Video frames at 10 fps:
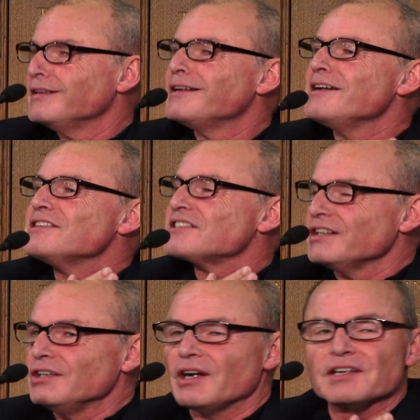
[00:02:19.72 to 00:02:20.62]
is
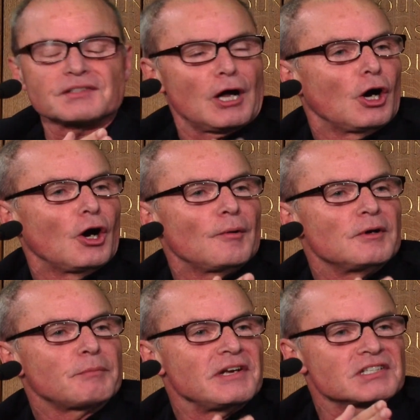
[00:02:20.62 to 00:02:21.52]
seen as
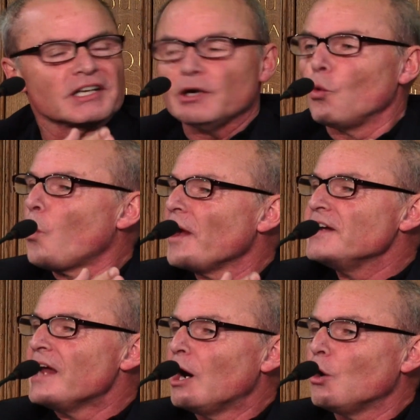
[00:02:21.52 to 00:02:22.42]
basically a way
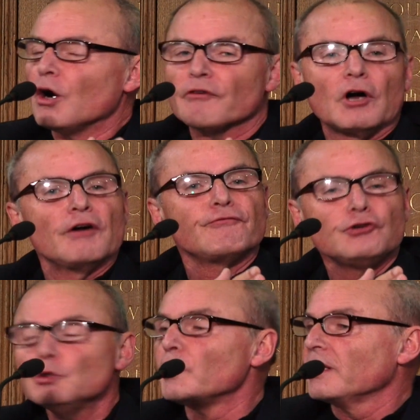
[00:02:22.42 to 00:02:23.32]
now of
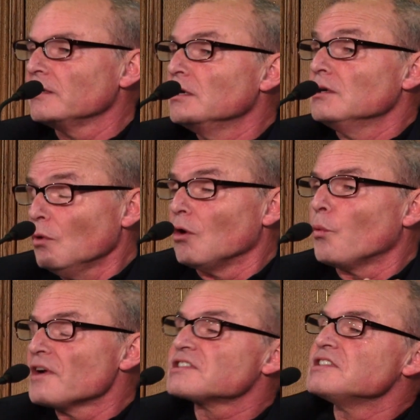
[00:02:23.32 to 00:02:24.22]
viewing, well,
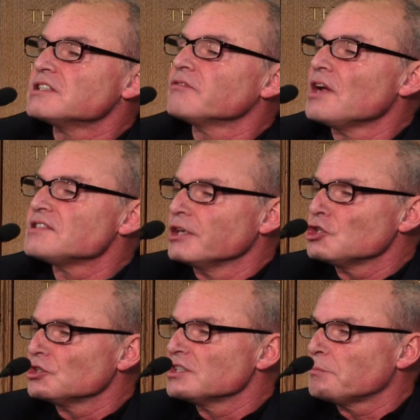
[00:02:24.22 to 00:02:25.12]
Western
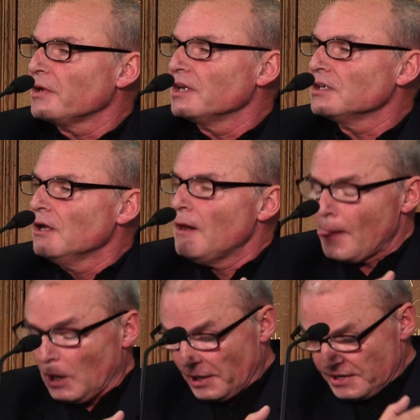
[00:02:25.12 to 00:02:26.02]
civilizations being
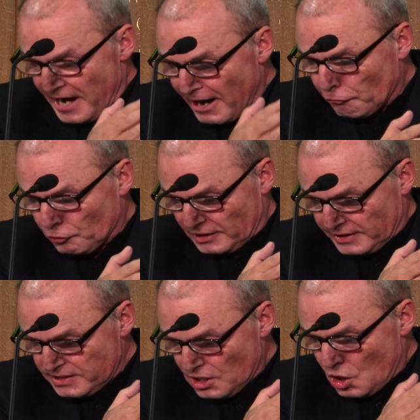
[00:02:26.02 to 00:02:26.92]

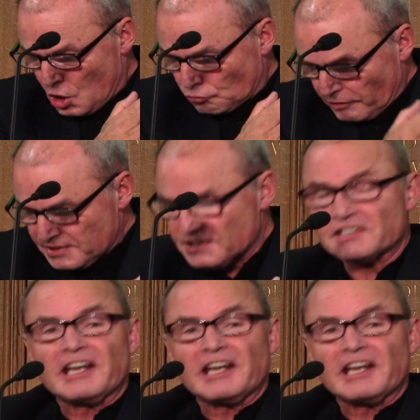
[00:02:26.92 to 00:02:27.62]
inherently racist.